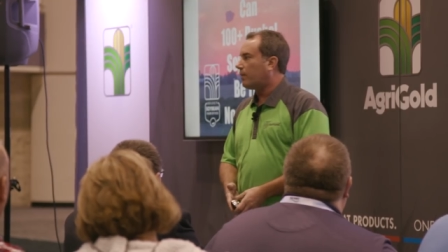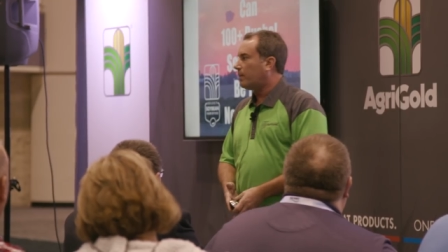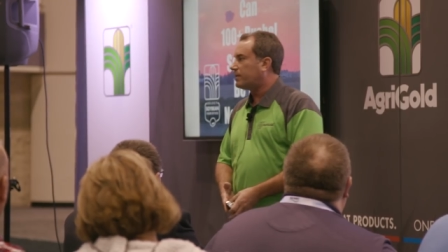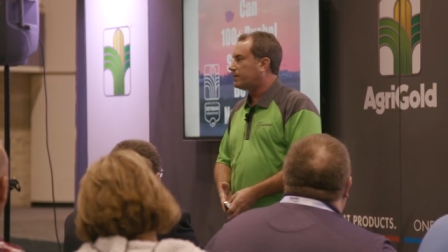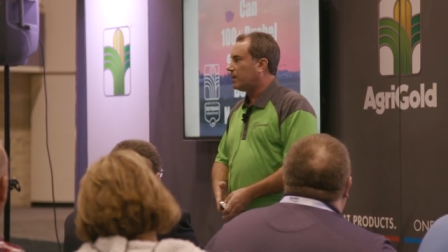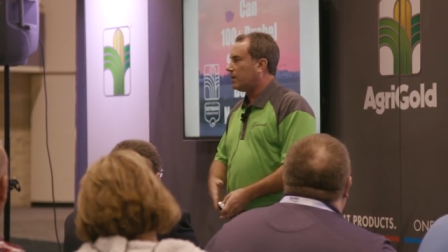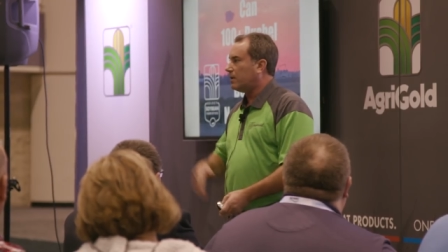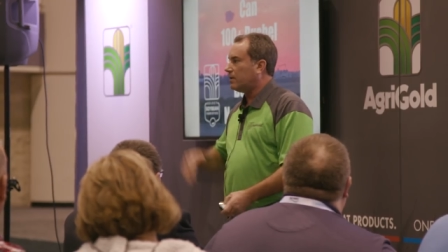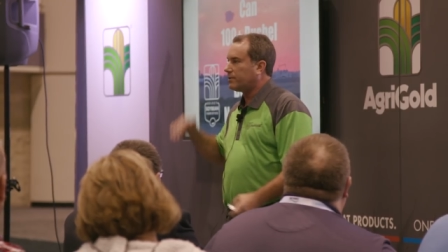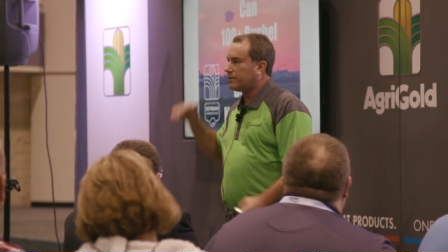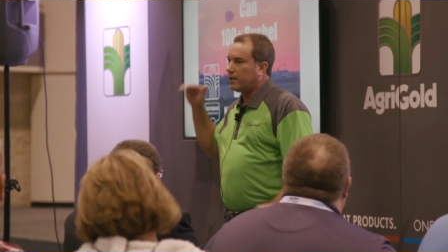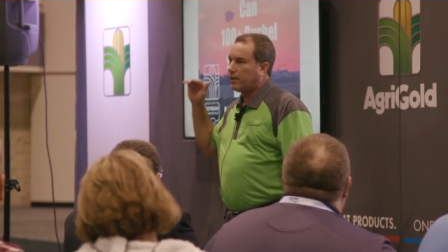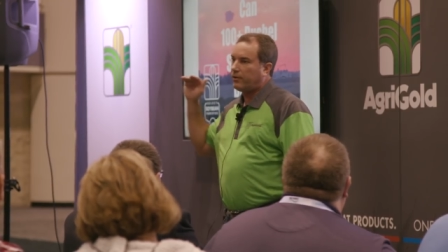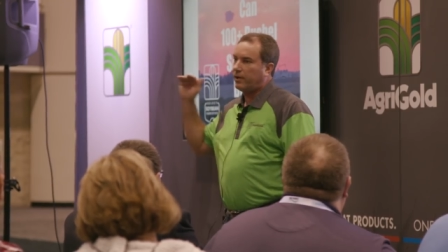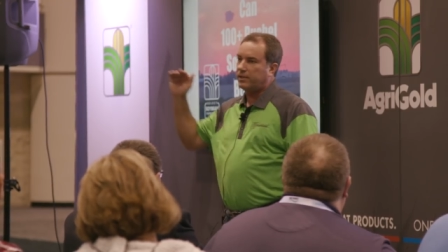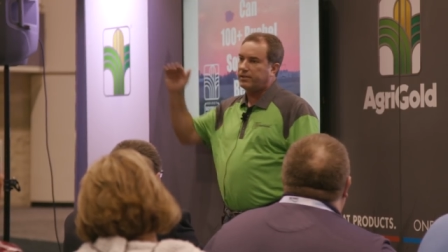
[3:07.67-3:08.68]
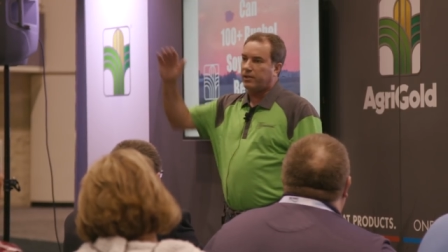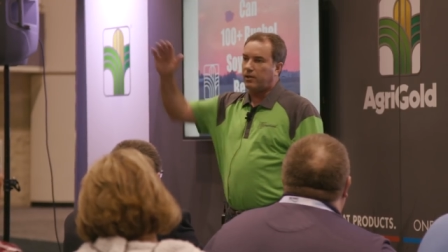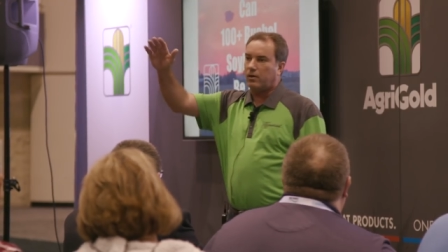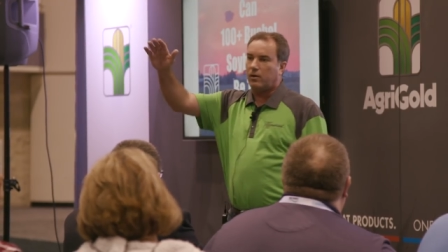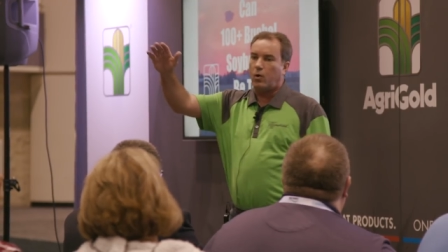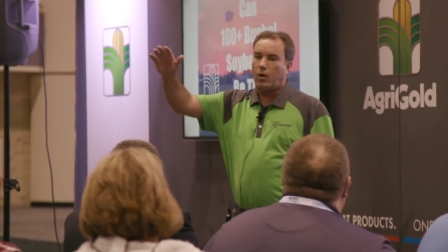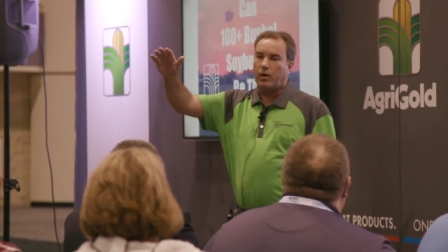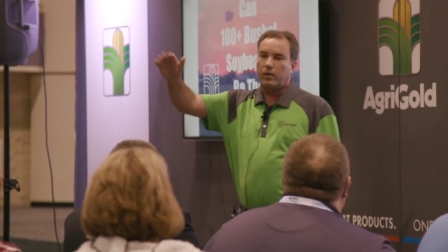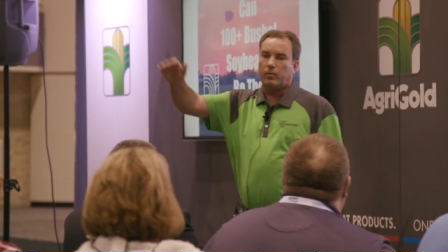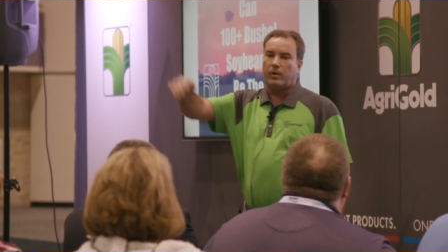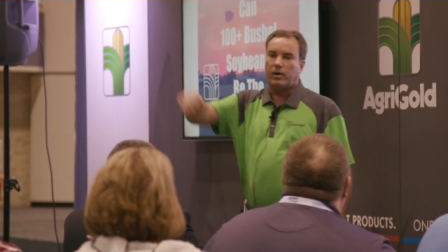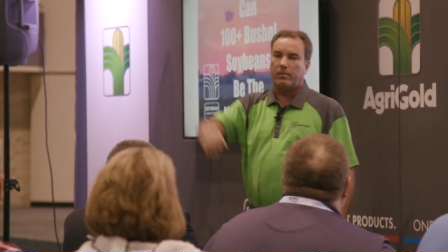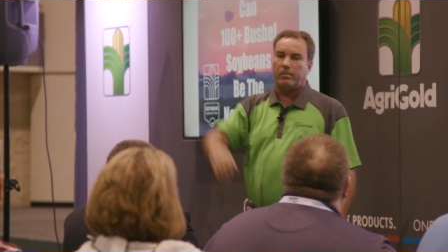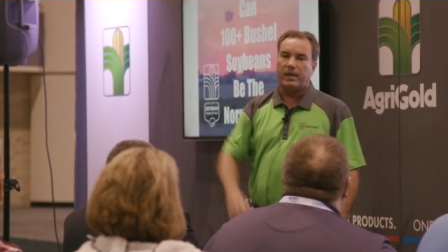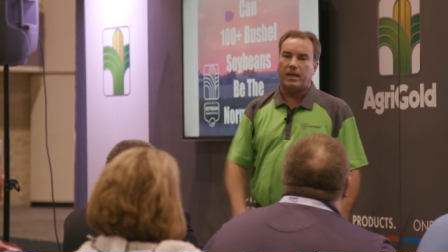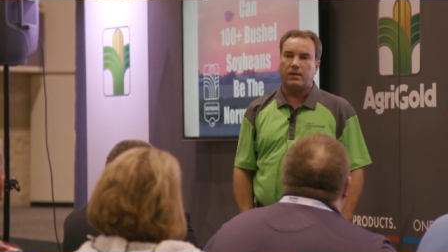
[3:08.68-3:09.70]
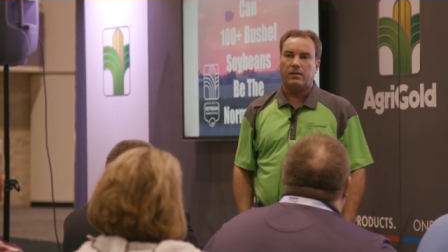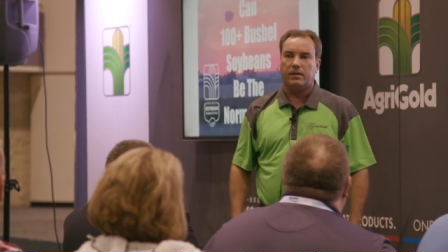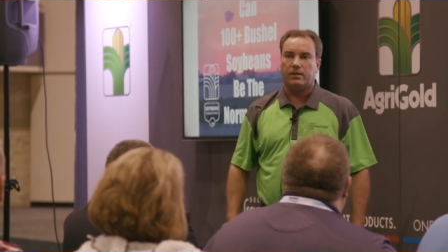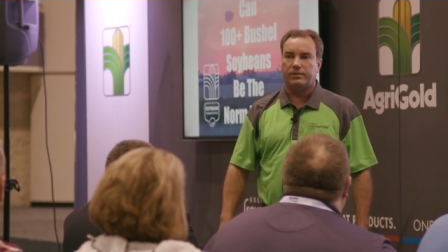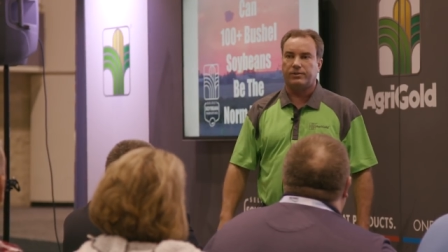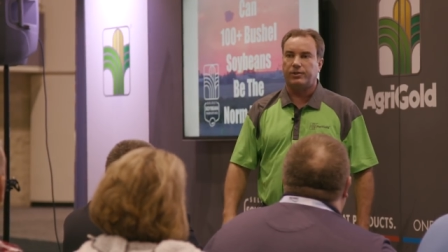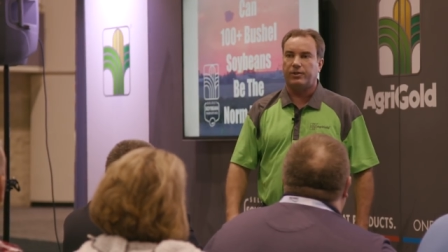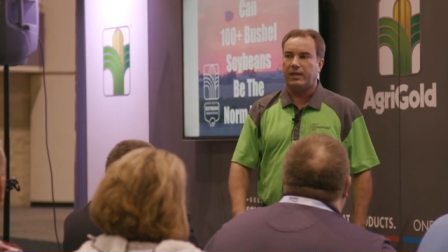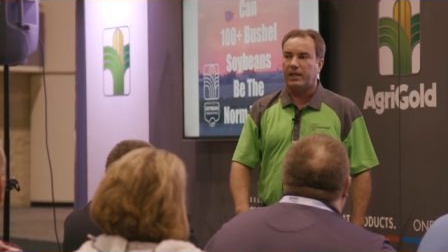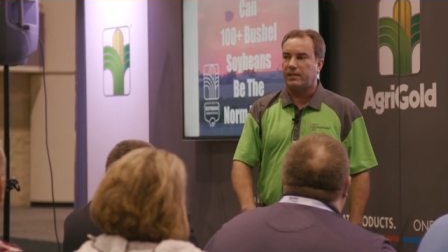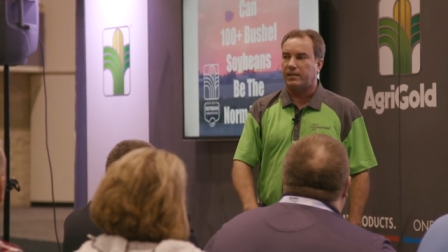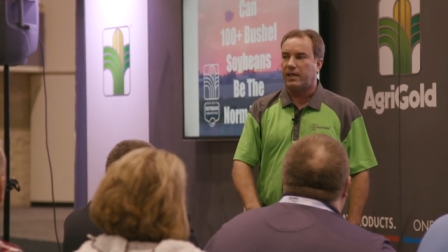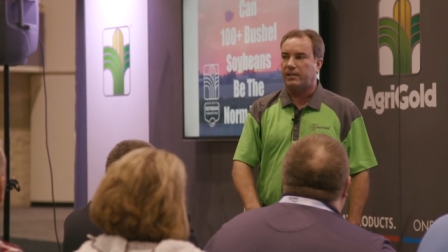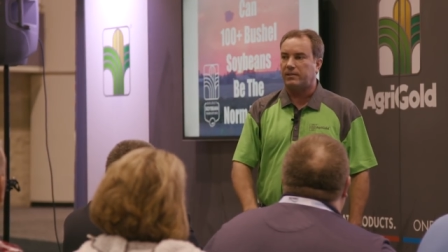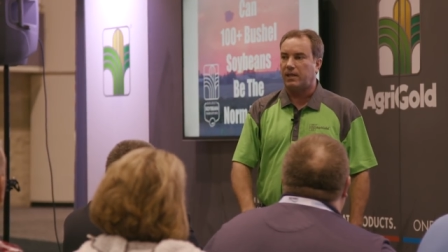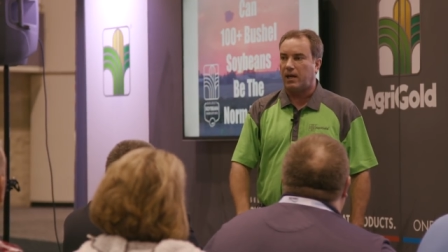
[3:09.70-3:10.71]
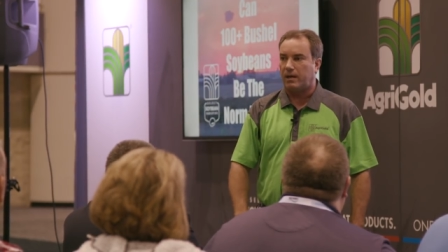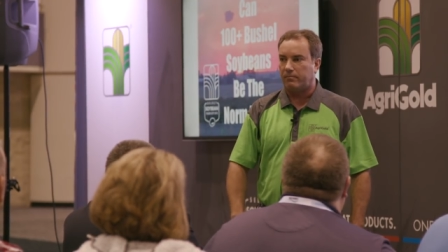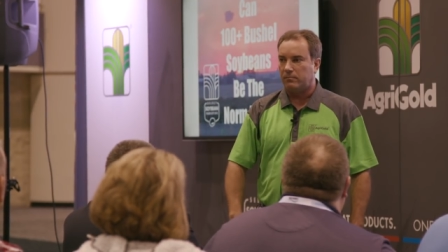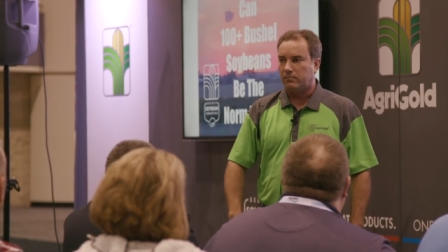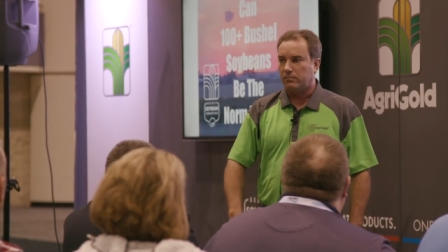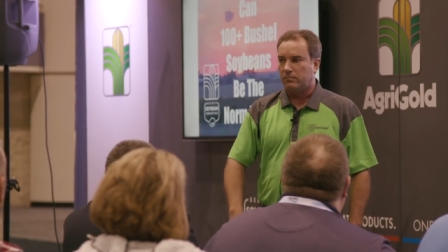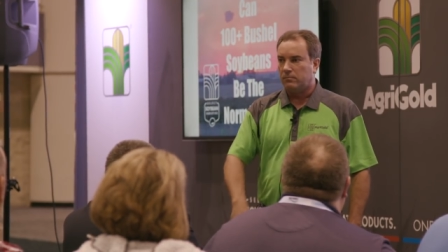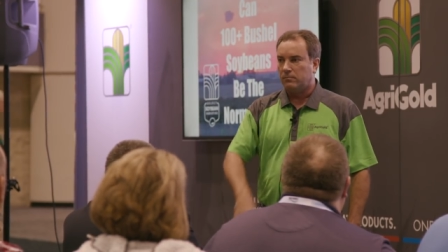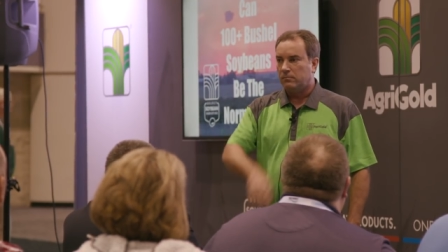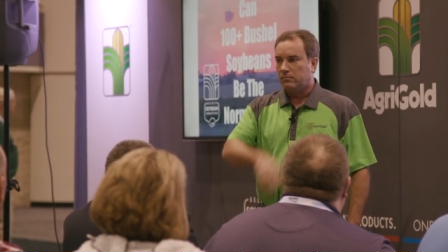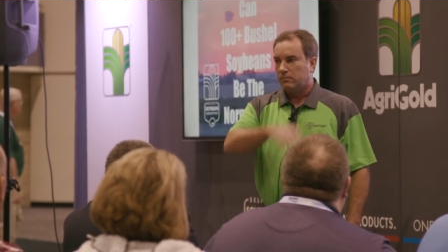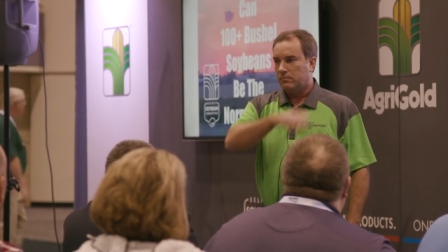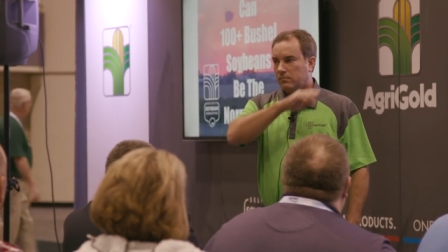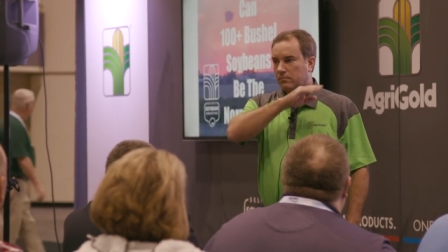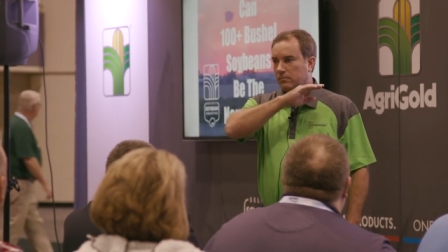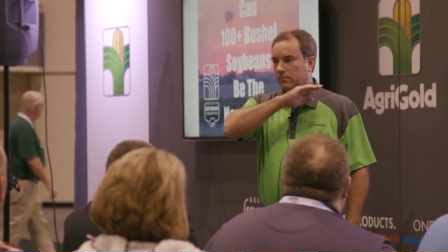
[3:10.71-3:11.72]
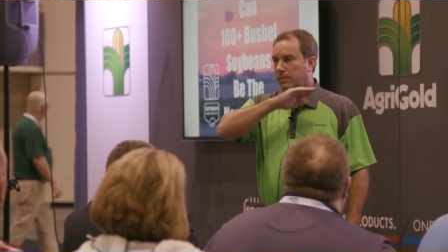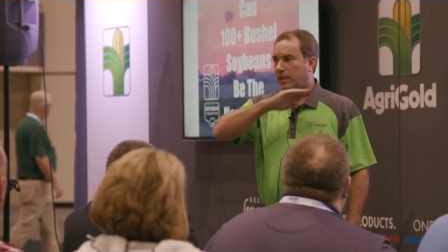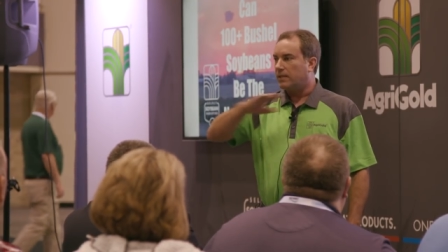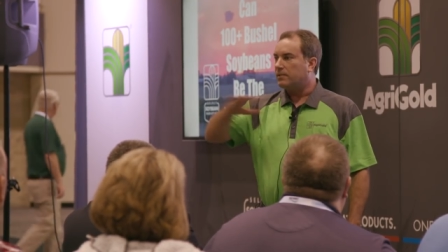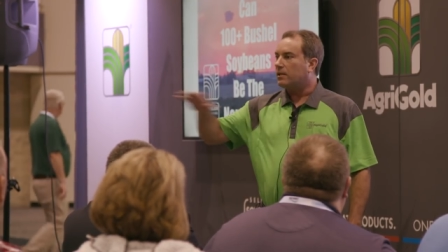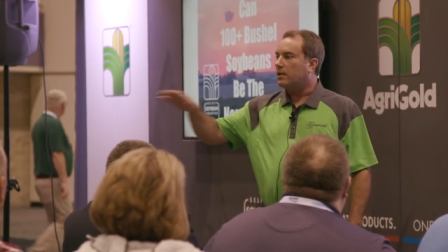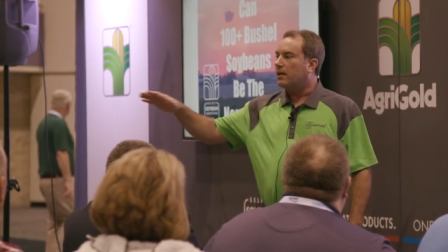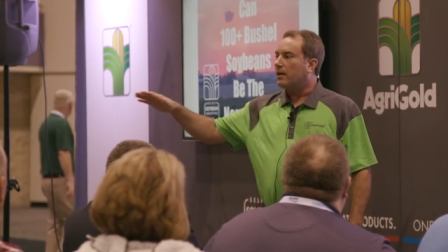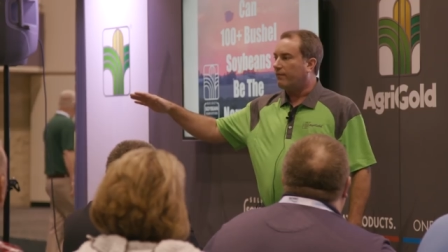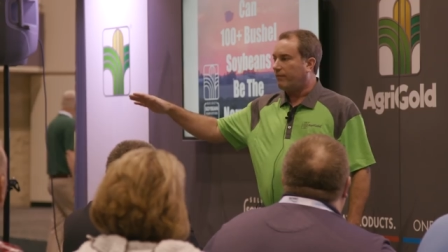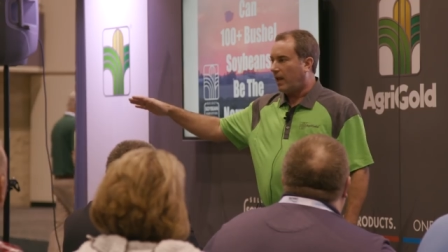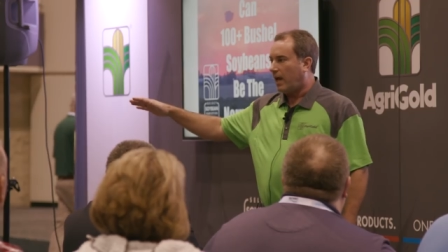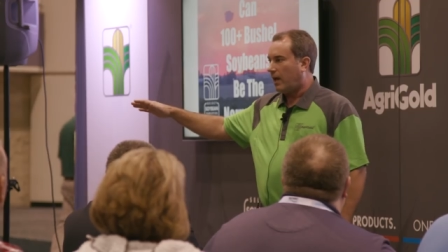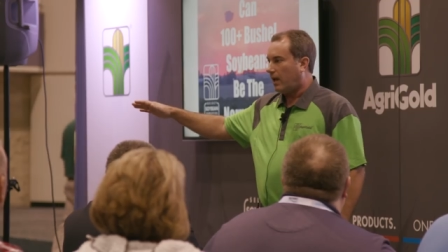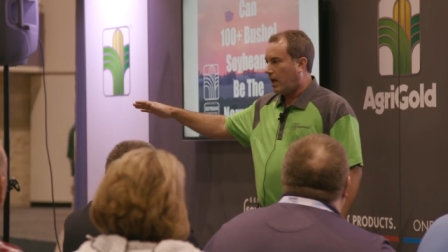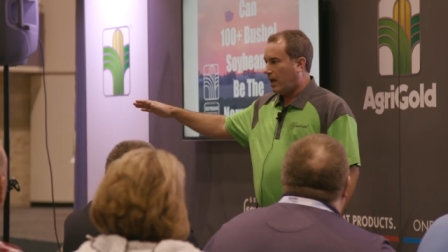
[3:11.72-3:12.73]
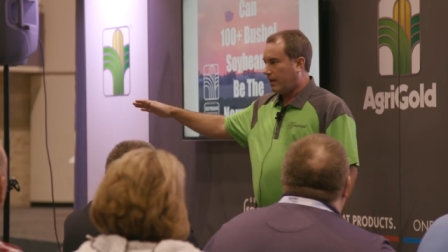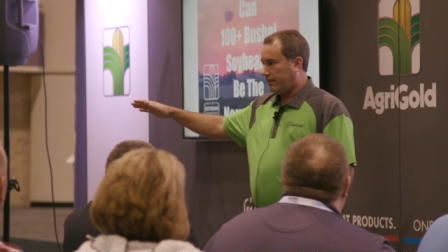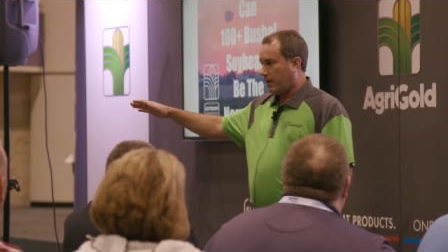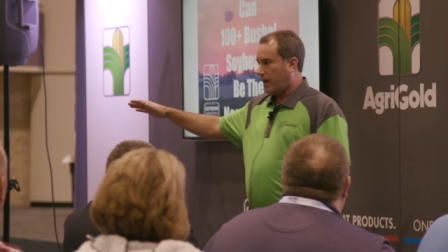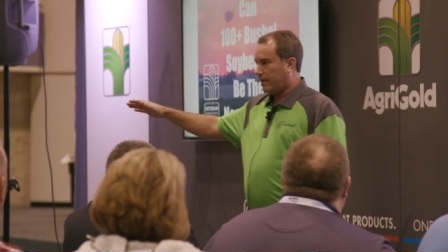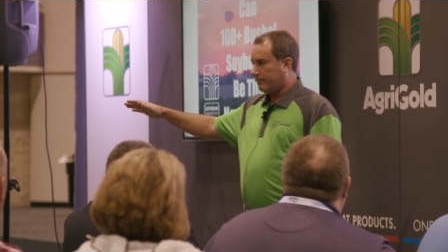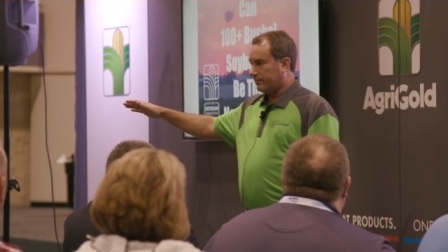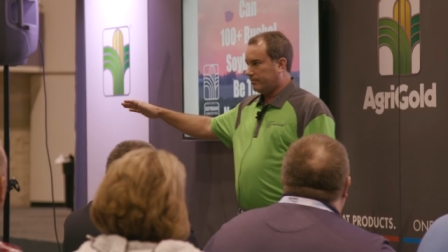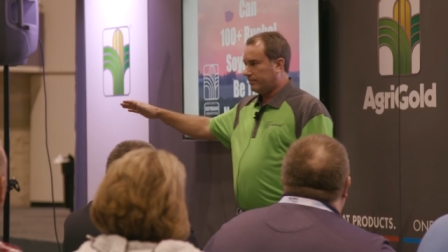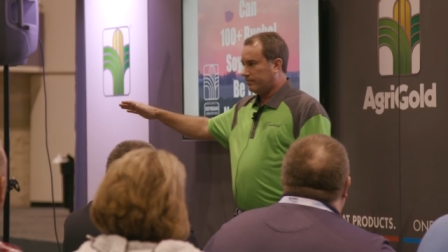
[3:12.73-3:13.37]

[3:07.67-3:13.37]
We see yields increasing on corn, and what are bean yields doing at that time? Basically a flat line, right?